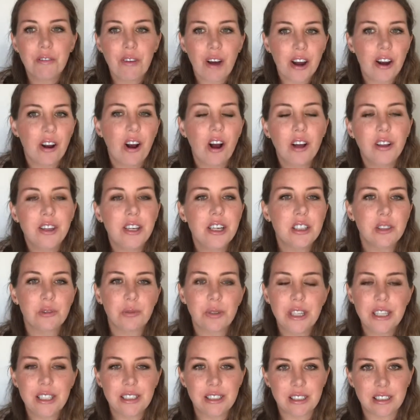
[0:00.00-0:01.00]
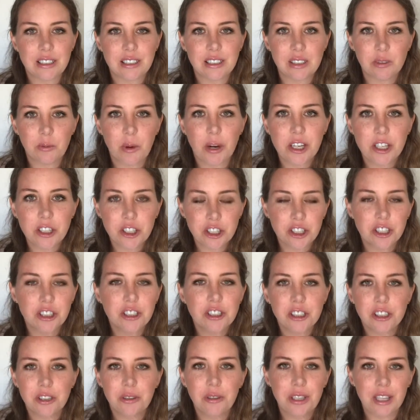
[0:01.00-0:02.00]
find all these reasons why you
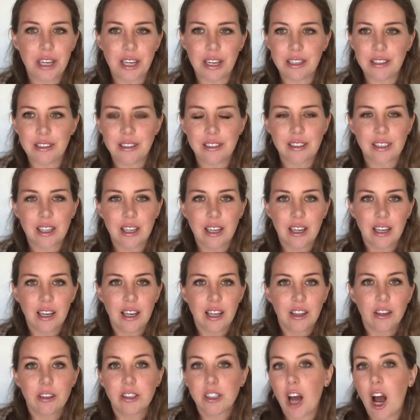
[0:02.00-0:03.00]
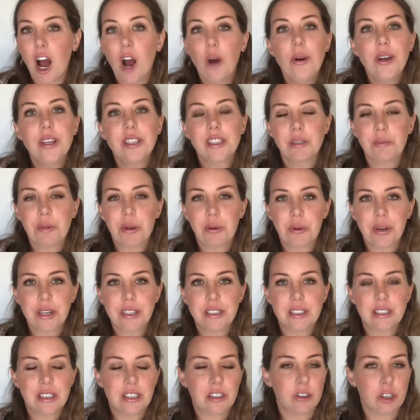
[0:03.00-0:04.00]
shouldn't do things. There's always going to be
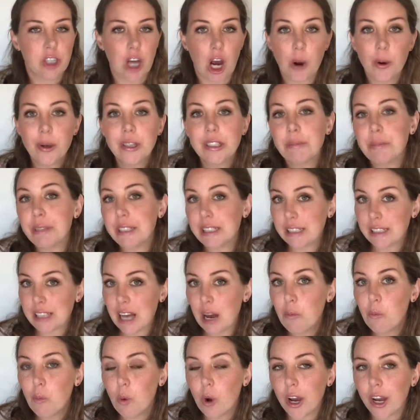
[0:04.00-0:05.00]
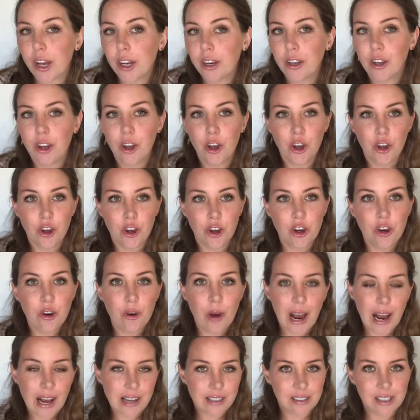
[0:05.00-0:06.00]
reasons. There's always going to be someone who
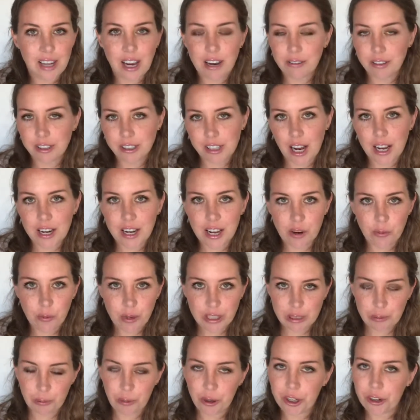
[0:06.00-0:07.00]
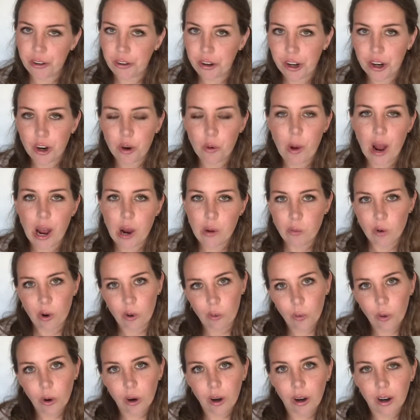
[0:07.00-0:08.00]
hasn't ever done it whispering in your ear why it
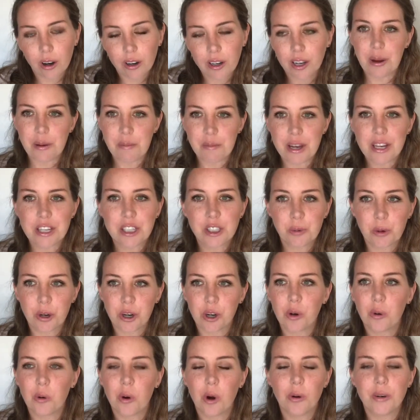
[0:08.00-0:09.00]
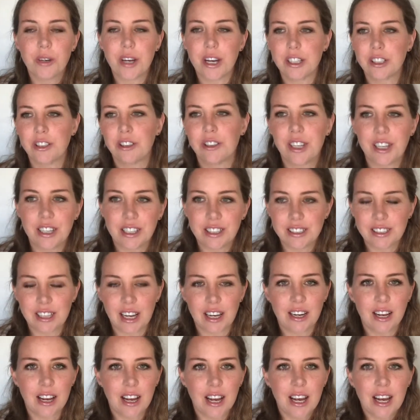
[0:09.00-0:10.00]
won't work. I just read a quote yesterday that
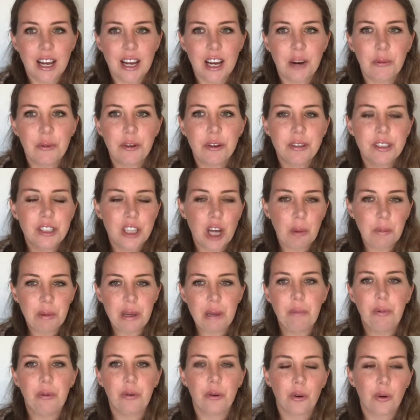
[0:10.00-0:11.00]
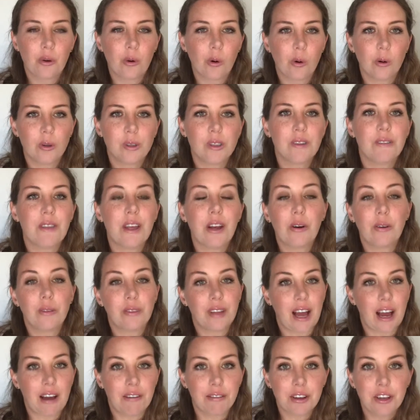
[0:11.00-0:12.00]
said, when you tell people your goals, if they don't
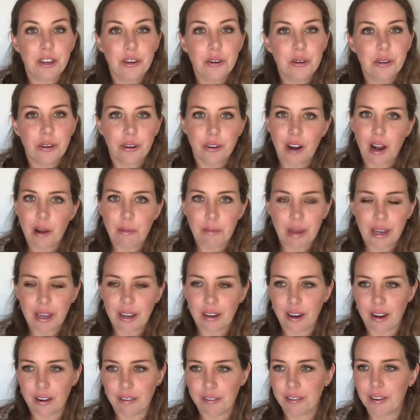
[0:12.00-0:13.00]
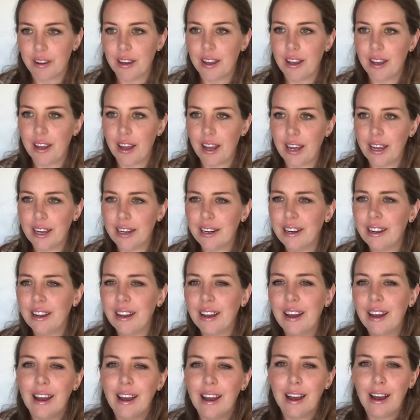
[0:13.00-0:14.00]
laugh at you, they're not big enough. And
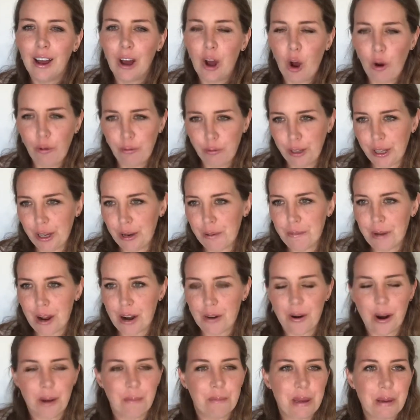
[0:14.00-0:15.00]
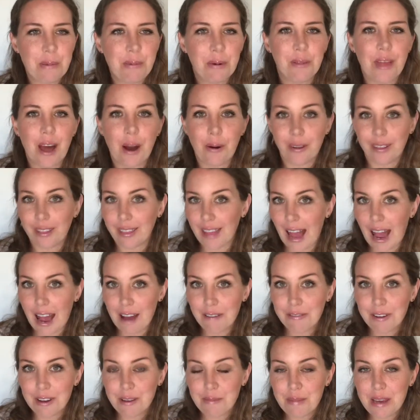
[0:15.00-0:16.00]
hopefully I'm not around people that would
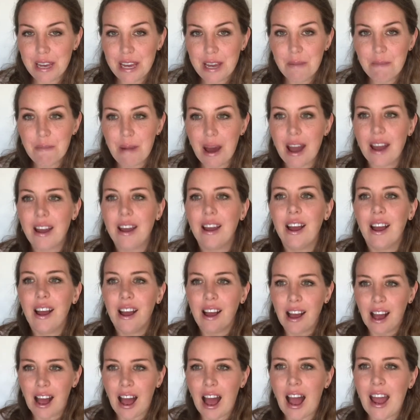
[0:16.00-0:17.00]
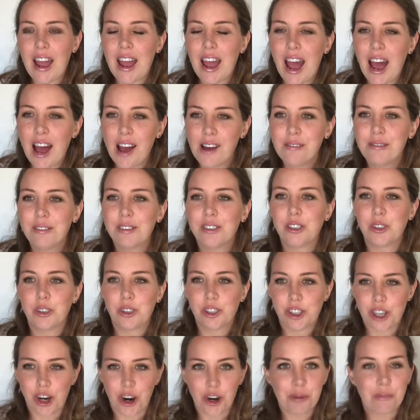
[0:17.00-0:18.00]
laugh at me, but I have
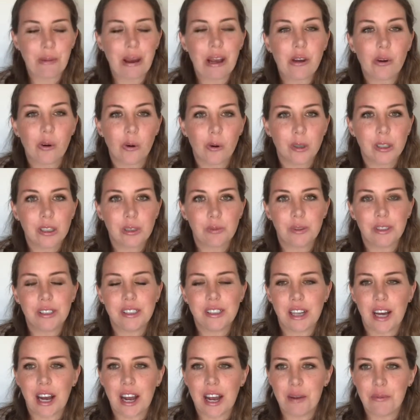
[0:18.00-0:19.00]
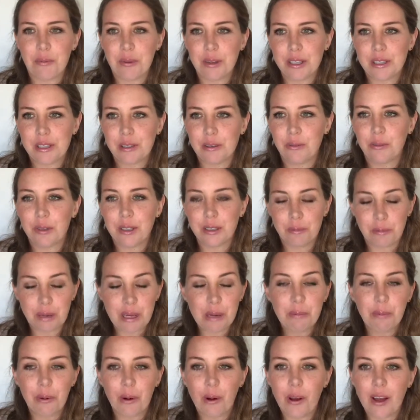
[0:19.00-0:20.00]
shared my goals one time with
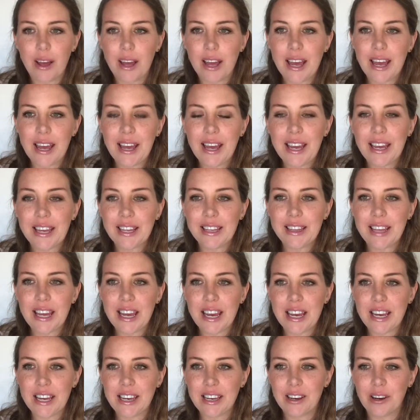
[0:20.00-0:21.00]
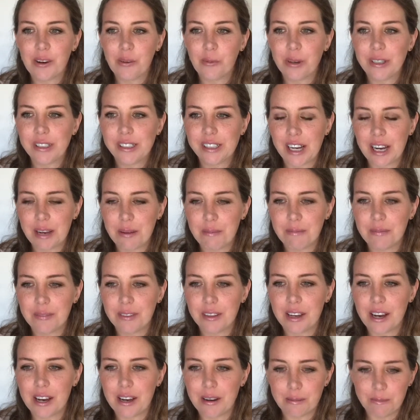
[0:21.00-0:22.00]
people, and one time
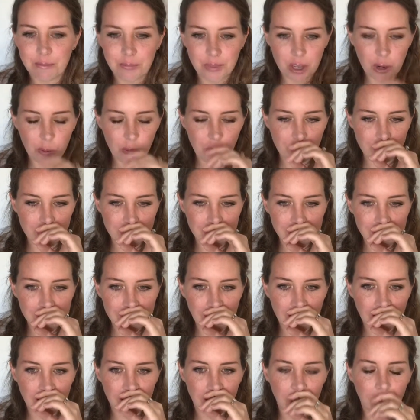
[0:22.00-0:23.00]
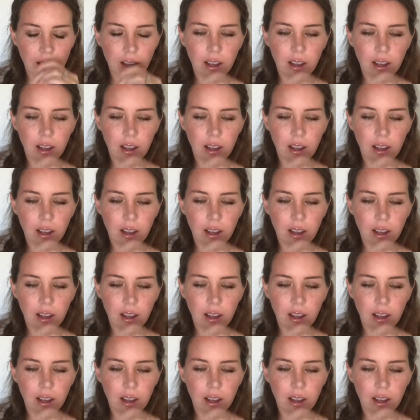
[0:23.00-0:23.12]
a woman said,